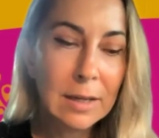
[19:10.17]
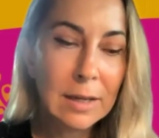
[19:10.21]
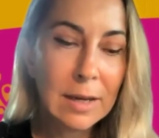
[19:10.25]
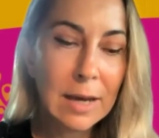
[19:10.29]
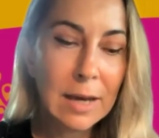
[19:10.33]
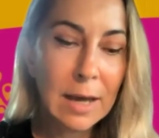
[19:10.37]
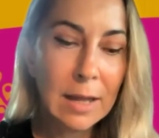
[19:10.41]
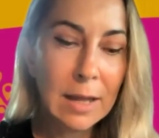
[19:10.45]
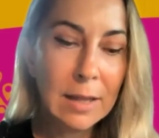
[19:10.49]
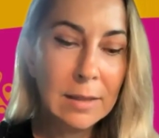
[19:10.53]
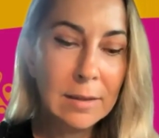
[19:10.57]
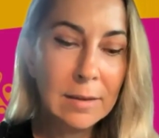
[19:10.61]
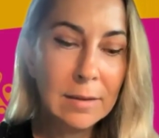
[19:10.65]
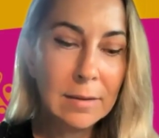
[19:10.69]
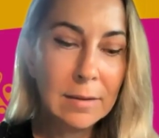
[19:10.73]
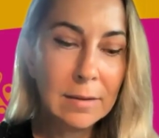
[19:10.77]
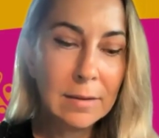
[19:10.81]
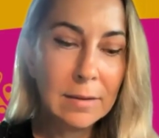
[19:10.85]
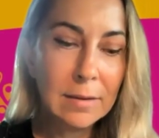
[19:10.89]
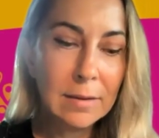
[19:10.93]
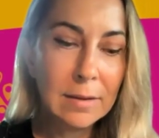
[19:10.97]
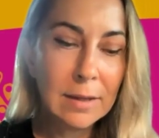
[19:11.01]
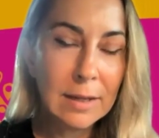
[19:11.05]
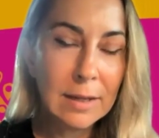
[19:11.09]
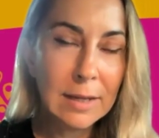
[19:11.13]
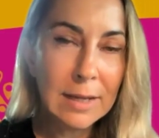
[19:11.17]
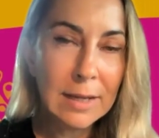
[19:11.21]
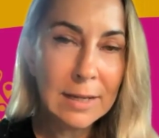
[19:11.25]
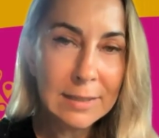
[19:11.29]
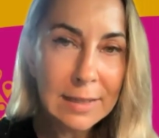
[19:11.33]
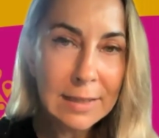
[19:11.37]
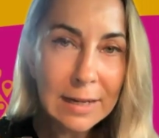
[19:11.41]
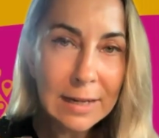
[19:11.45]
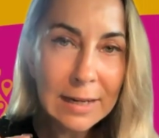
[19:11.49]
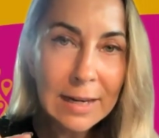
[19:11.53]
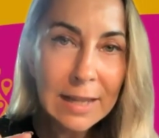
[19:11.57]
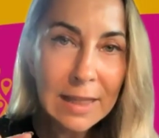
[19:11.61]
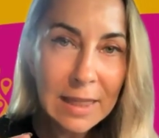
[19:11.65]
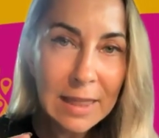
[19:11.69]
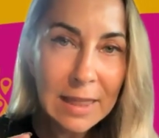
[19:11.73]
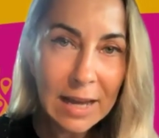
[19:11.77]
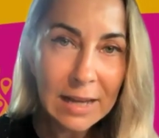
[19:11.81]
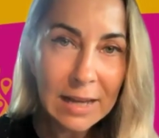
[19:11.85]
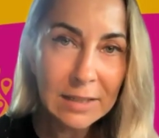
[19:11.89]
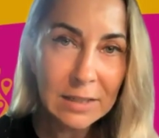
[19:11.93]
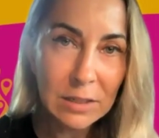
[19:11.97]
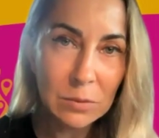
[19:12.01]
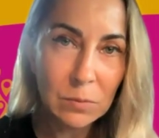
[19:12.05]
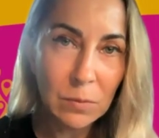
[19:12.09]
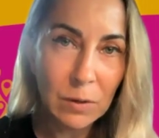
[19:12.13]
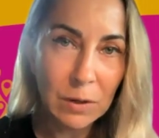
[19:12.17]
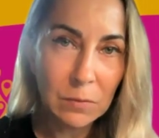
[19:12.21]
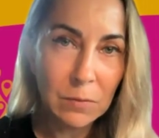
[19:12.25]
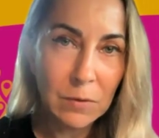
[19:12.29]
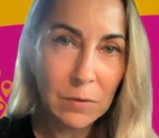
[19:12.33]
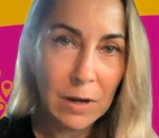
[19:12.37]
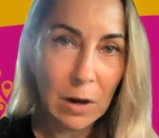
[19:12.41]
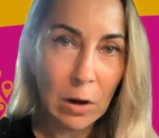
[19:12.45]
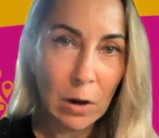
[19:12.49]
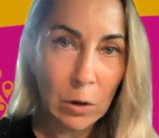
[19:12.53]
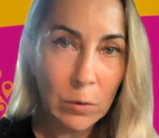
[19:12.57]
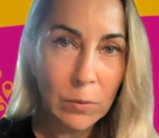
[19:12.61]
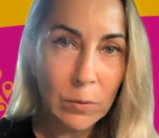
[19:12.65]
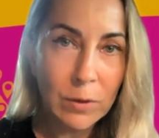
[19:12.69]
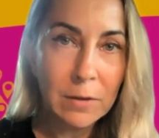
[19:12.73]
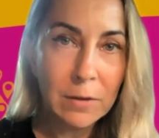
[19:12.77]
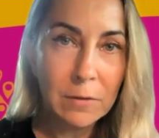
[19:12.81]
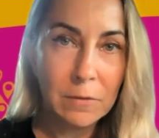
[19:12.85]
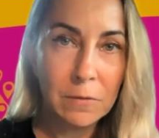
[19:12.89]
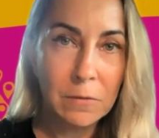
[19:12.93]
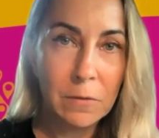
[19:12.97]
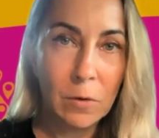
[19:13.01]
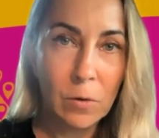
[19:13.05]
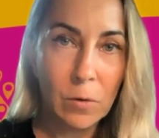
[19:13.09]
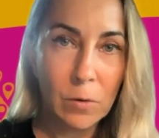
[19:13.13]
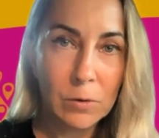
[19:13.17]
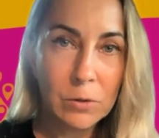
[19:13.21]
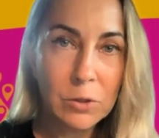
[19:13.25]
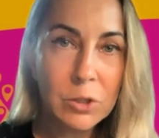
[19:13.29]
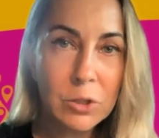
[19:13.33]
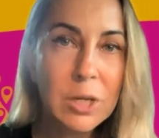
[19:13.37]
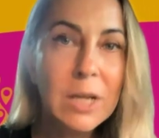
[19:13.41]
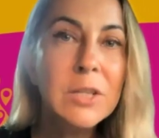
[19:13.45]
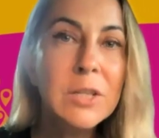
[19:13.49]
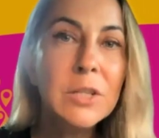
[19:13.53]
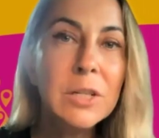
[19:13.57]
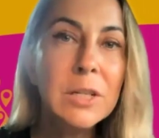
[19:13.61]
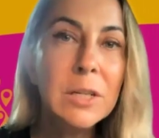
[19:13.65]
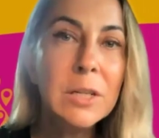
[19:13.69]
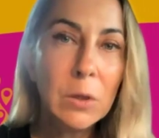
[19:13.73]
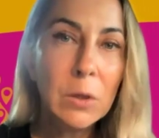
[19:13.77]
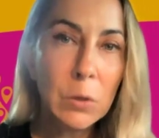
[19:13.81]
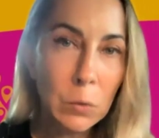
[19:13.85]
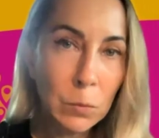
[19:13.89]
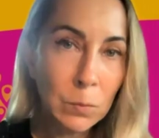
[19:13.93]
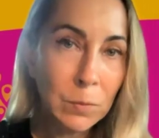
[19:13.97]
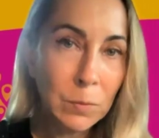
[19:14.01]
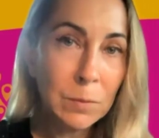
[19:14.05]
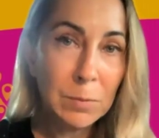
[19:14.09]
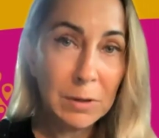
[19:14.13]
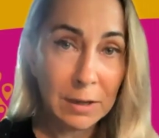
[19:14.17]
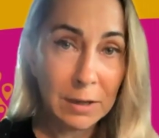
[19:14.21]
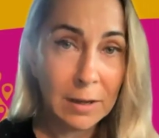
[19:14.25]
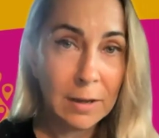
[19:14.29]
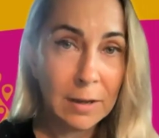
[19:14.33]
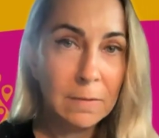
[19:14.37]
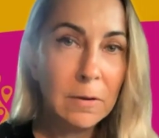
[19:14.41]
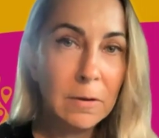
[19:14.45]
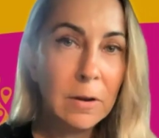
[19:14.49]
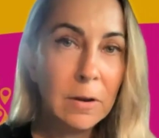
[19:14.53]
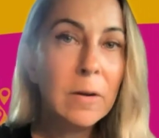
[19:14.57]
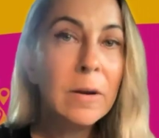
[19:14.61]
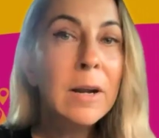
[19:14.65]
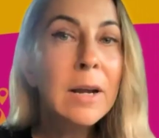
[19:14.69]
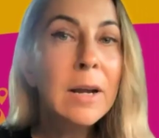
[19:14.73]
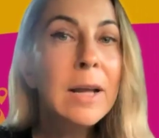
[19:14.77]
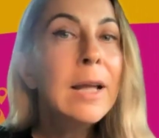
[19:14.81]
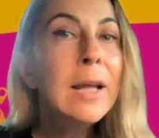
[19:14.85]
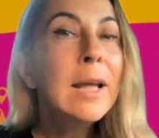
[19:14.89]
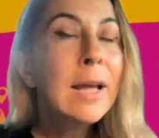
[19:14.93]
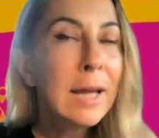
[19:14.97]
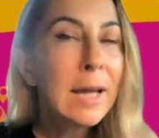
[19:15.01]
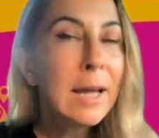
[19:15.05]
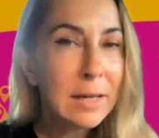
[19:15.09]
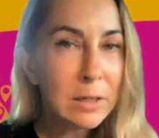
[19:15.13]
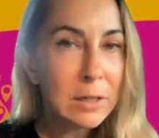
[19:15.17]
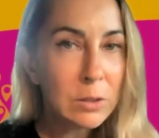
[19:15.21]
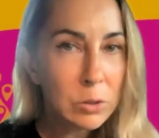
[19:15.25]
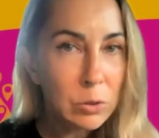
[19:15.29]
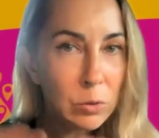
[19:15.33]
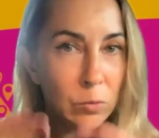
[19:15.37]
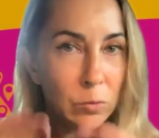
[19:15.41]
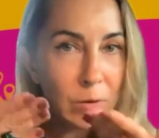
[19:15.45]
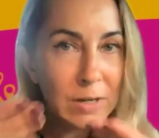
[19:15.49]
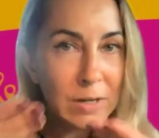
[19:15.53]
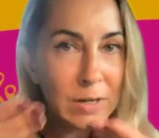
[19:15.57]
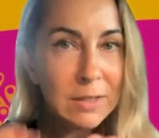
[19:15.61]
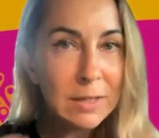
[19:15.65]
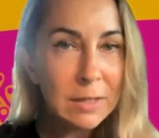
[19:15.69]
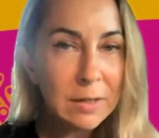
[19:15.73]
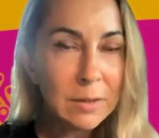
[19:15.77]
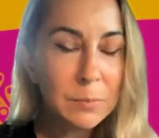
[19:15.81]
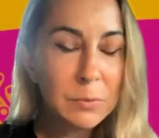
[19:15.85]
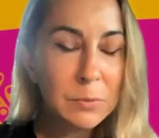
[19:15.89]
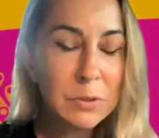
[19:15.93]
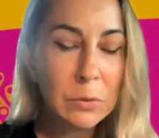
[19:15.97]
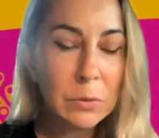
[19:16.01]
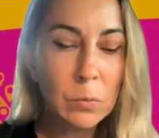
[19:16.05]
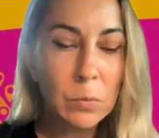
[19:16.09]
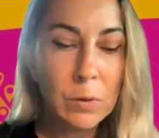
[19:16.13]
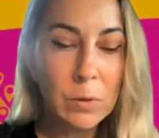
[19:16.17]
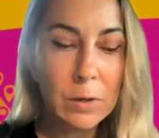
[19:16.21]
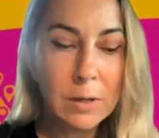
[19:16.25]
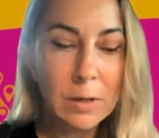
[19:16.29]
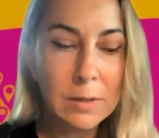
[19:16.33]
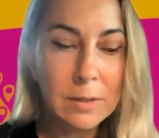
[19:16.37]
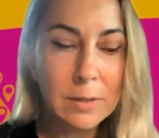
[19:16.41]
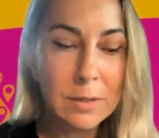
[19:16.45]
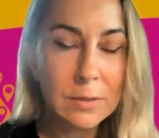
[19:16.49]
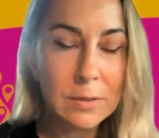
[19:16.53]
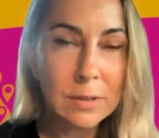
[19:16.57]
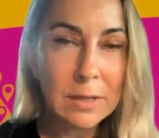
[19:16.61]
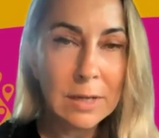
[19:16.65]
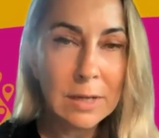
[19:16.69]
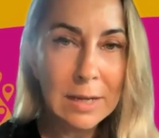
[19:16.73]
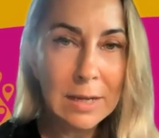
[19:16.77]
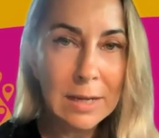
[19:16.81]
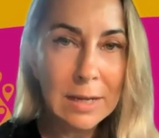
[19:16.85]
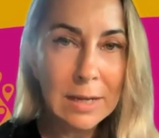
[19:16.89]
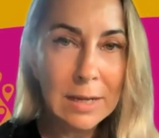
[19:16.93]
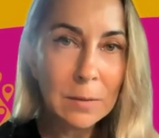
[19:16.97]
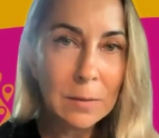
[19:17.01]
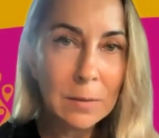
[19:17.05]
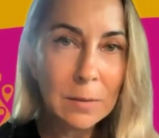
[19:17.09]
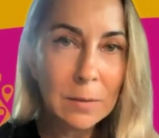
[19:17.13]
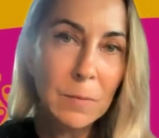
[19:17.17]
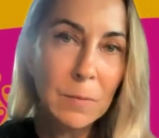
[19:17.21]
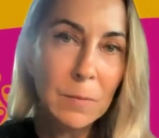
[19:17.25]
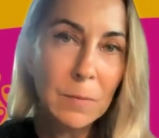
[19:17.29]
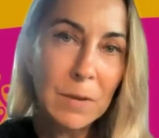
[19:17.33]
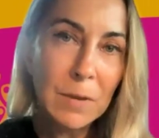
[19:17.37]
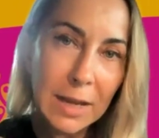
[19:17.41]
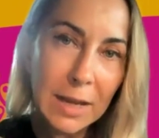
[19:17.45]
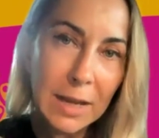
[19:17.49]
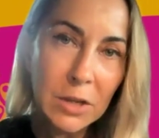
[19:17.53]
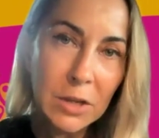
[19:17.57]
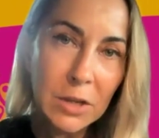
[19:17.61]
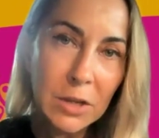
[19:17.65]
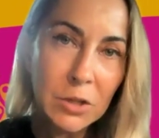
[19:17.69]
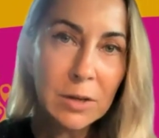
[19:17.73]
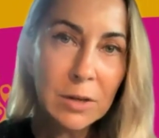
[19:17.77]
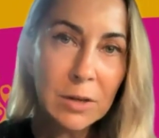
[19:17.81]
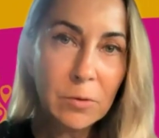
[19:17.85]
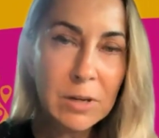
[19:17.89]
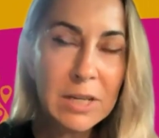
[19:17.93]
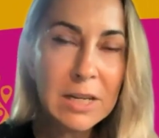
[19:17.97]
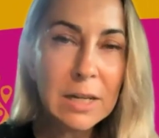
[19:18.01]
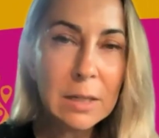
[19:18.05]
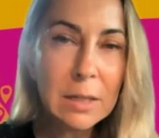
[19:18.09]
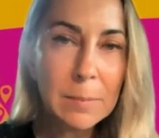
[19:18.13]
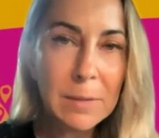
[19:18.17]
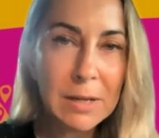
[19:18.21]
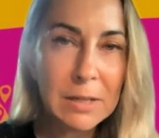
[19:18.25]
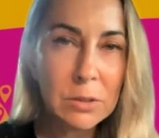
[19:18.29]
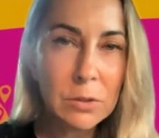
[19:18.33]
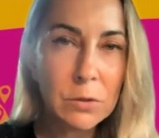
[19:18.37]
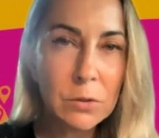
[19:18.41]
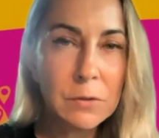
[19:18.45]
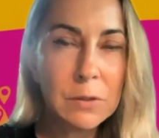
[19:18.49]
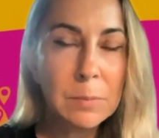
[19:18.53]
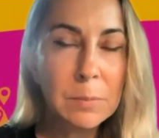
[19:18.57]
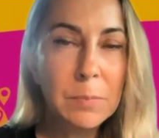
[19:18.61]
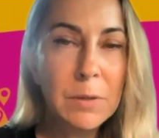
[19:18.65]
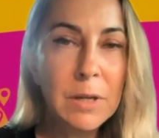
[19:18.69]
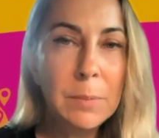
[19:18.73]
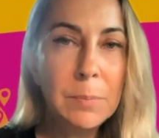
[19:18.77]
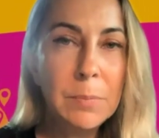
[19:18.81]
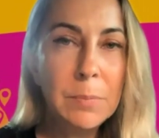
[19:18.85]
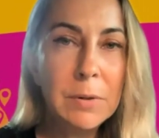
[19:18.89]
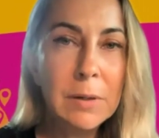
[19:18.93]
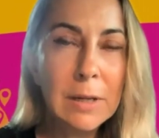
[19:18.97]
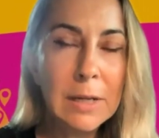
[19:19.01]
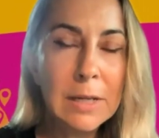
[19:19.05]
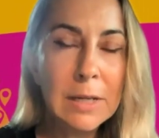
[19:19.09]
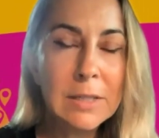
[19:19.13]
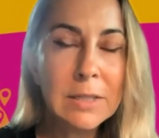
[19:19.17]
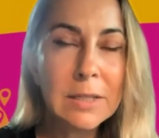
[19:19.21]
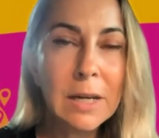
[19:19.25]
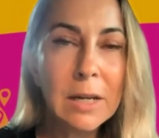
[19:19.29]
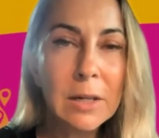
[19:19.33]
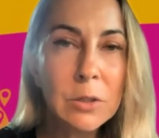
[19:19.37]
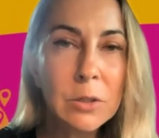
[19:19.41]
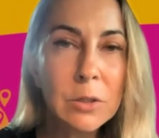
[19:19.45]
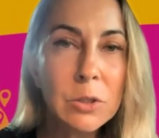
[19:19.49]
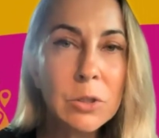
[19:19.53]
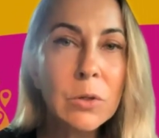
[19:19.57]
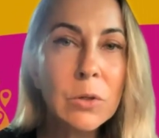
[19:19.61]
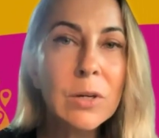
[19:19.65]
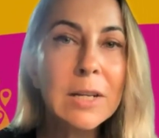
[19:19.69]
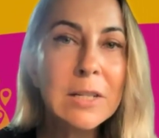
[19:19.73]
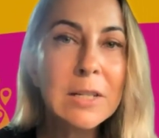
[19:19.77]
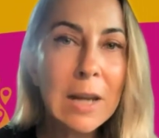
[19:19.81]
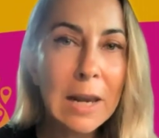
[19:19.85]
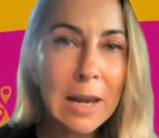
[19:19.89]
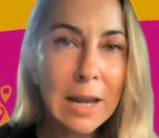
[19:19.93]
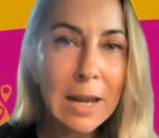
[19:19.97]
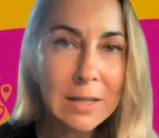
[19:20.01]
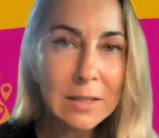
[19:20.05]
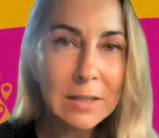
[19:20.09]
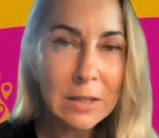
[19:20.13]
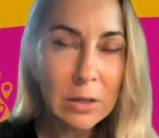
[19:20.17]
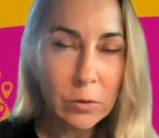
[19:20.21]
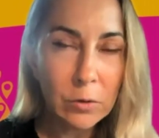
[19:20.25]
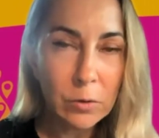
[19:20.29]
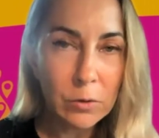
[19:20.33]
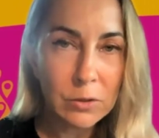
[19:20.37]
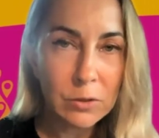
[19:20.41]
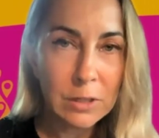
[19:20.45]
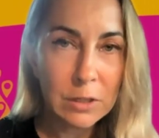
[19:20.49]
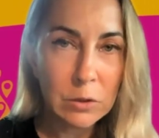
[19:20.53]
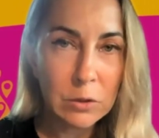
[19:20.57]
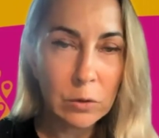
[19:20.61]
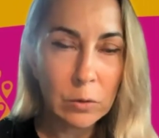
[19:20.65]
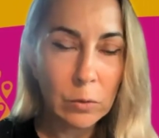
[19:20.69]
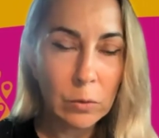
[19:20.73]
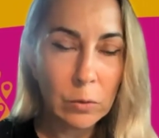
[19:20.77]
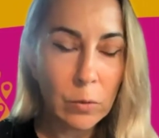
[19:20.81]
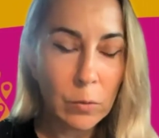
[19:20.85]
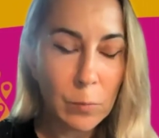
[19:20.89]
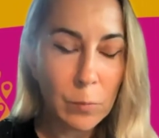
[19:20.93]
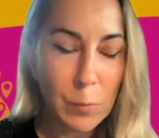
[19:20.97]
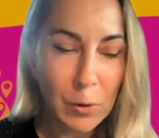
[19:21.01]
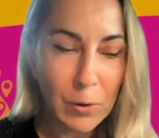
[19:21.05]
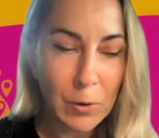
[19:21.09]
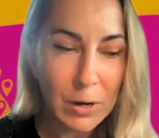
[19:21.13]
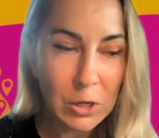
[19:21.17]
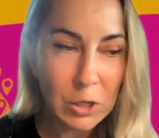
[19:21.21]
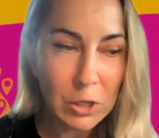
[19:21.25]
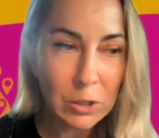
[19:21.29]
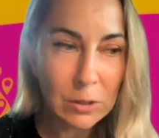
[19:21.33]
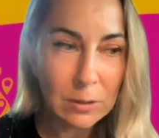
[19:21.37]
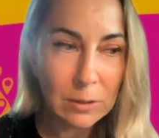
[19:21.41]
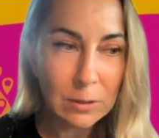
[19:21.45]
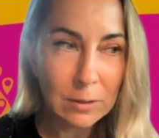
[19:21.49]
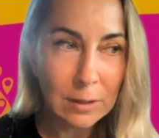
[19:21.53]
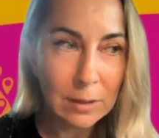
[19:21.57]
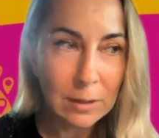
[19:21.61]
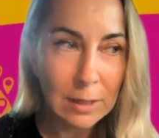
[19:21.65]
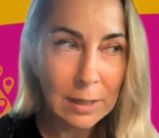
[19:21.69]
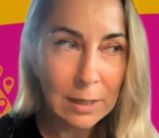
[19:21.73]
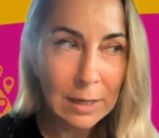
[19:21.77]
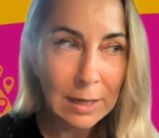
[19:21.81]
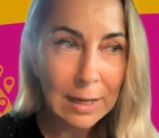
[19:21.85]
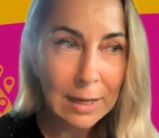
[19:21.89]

And exactly that is what we are looking for, changing human behavior and also raising up the awareness. When we engage in critical mass of the people, it's also catalyzing cross-sectoral cooperation.